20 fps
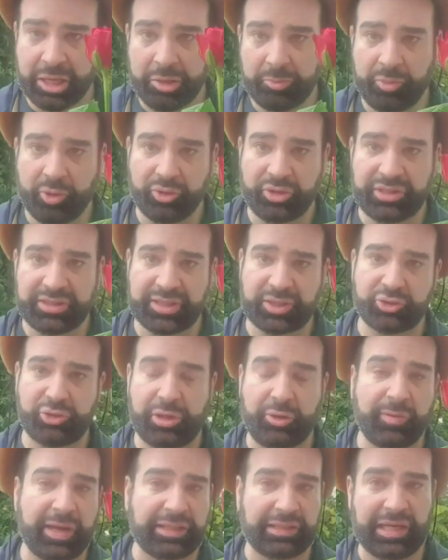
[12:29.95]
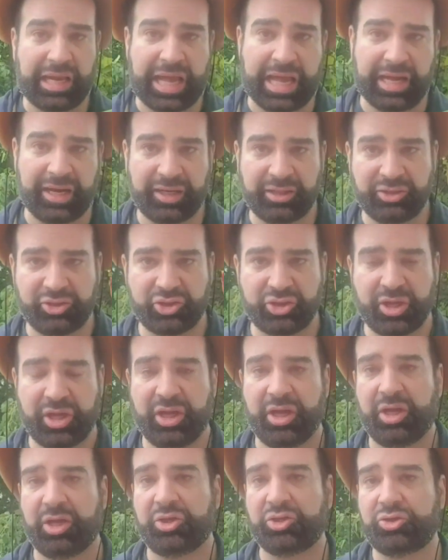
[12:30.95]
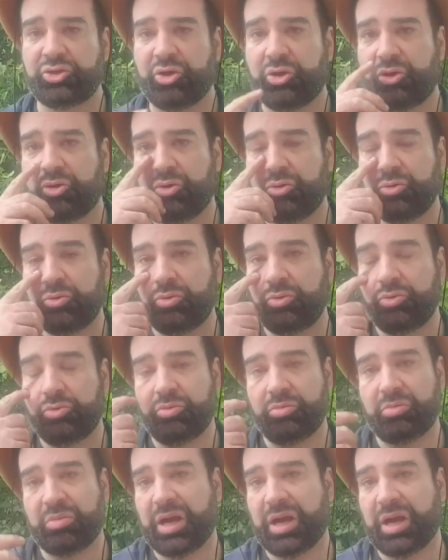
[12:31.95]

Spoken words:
pot is actually quite large. So